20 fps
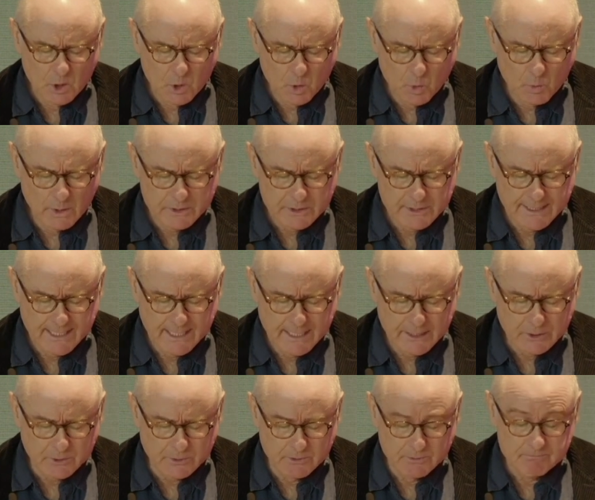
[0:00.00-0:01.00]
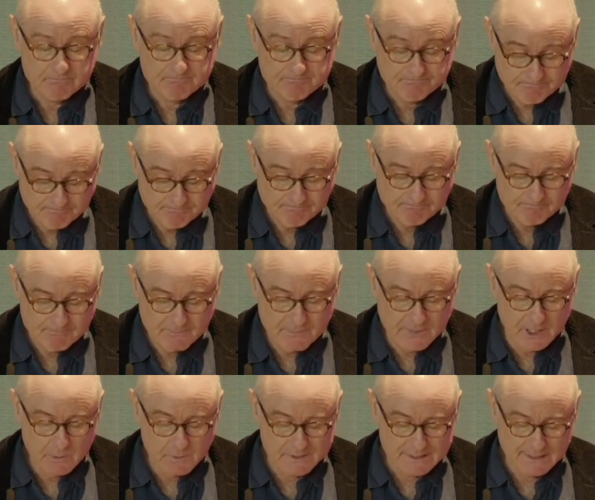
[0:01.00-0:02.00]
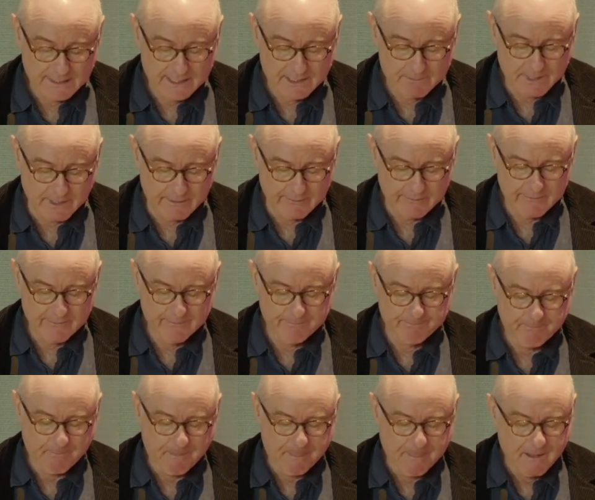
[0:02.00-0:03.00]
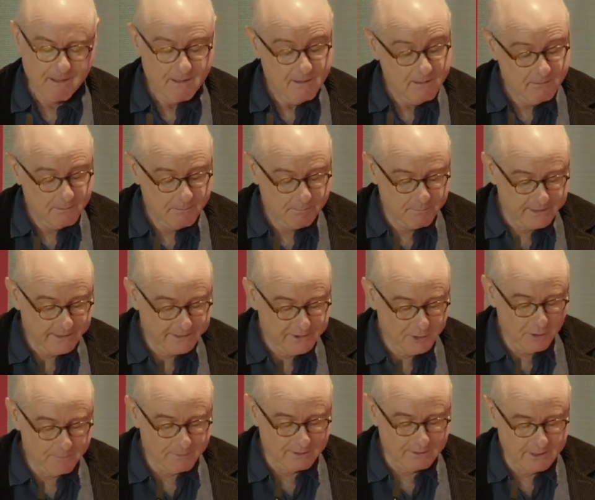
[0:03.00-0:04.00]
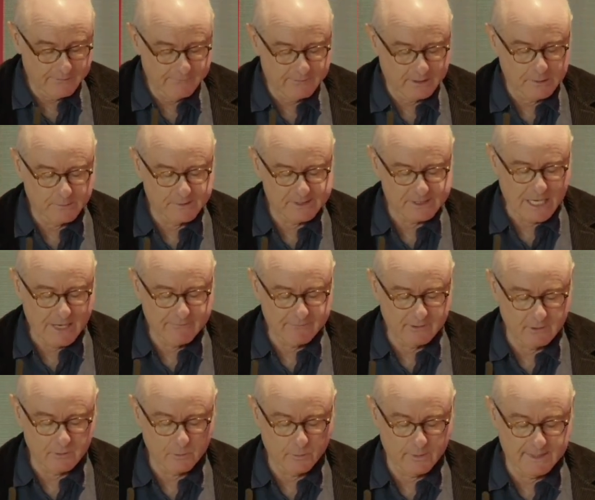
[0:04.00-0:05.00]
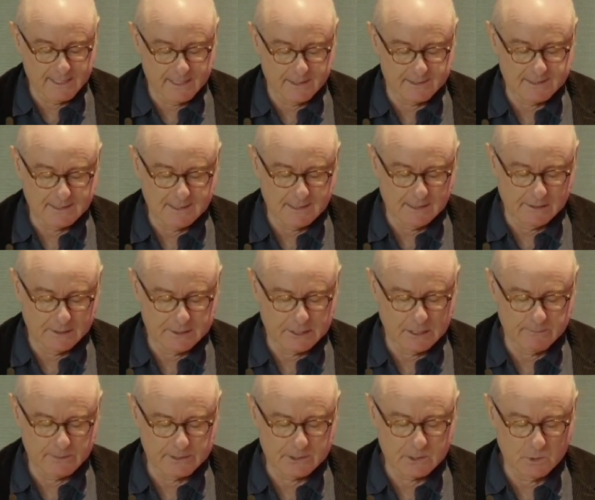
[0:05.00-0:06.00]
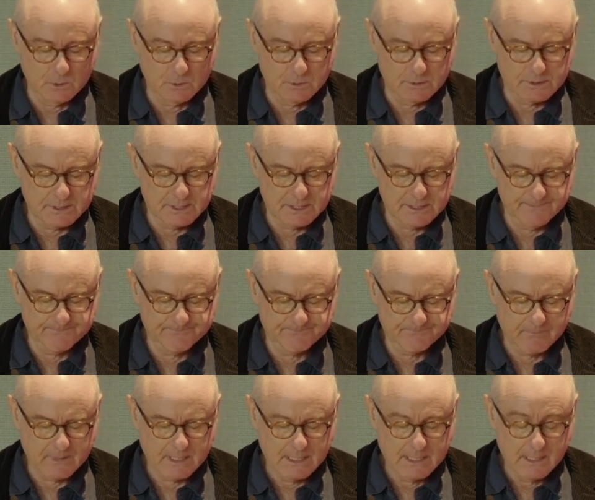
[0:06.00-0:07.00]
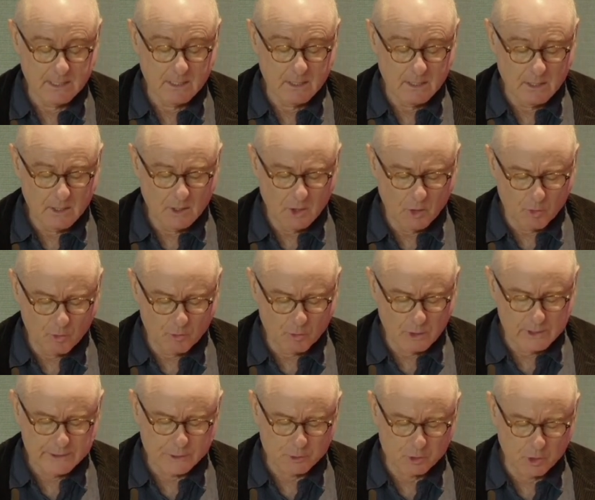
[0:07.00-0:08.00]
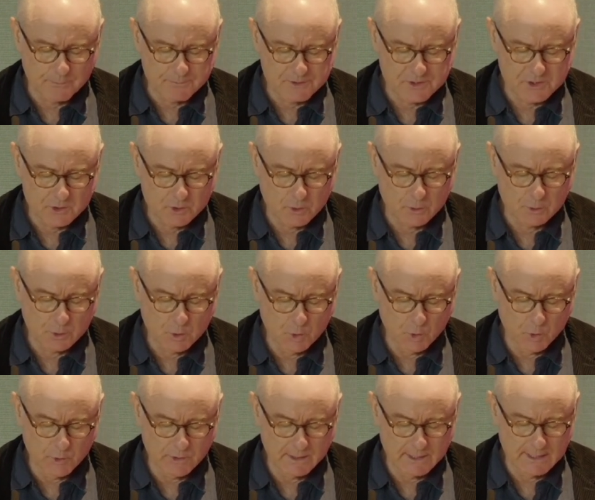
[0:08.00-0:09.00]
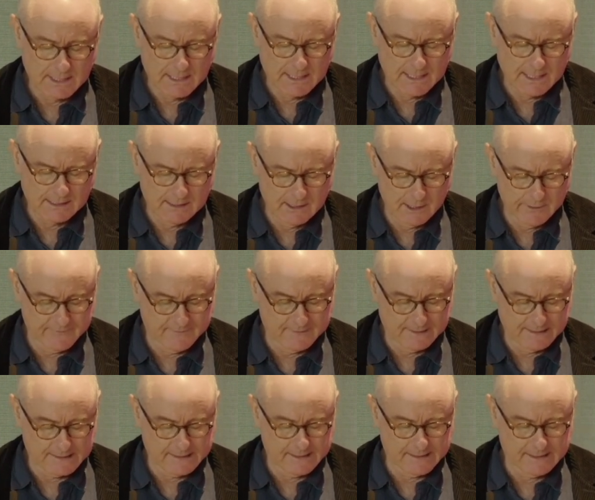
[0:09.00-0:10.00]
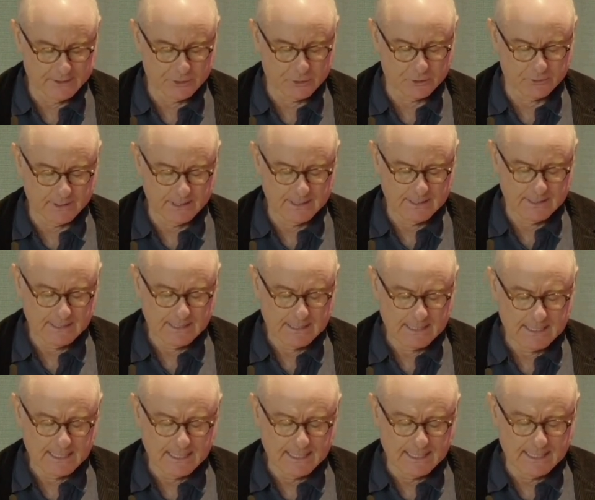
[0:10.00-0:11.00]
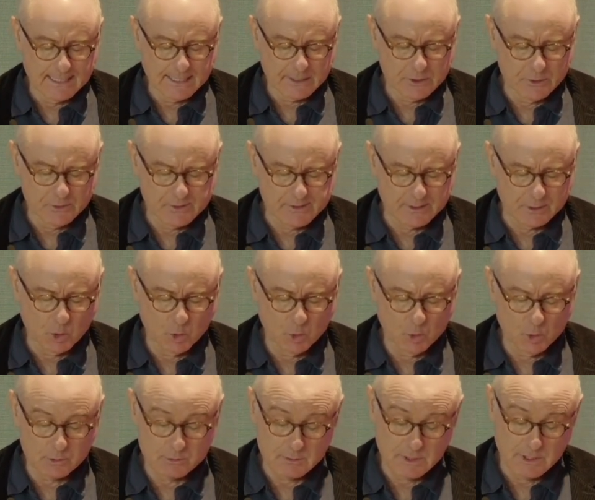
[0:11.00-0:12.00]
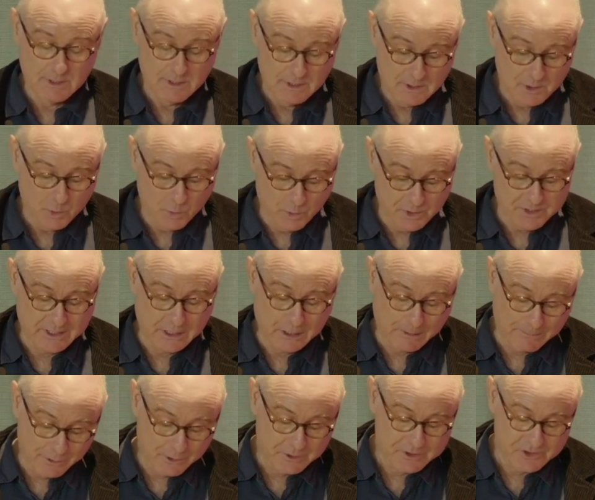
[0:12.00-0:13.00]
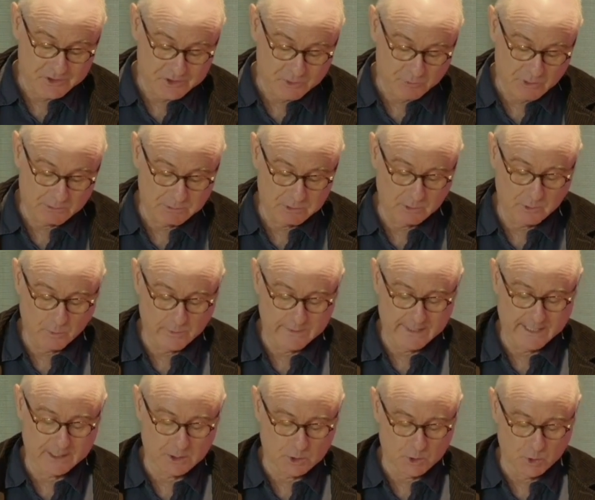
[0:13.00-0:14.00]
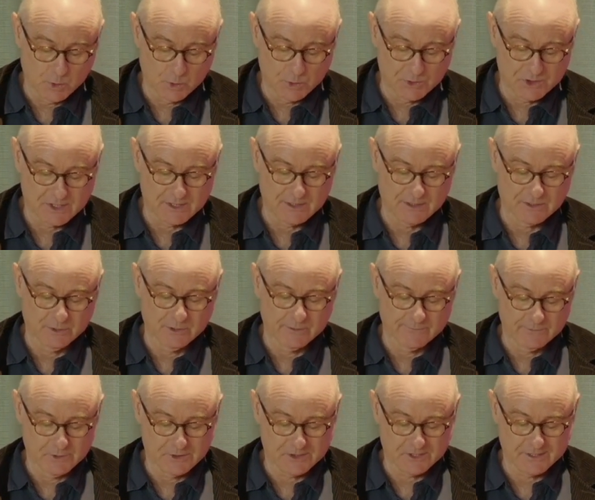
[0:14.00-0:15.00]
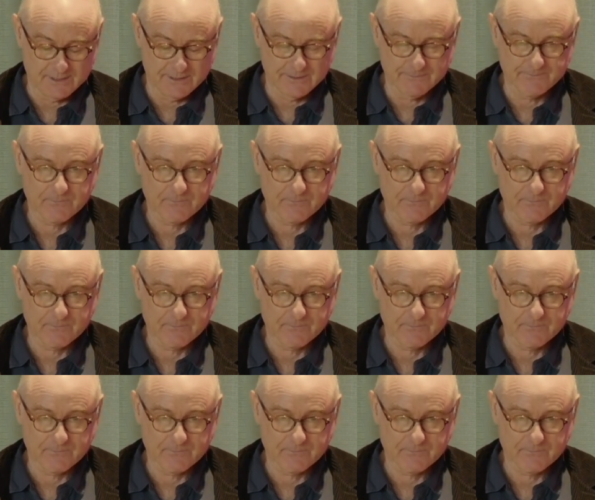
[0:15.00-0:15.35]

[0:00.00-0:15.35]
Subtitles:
One could argue that he was a loudmouth, but I don't believe that he was ever without a legitimate cause. Ryan Kropp's Donald Horne, A Life in the Lucky Country, argues that Horne was an obnoxious rebel without a cause at university.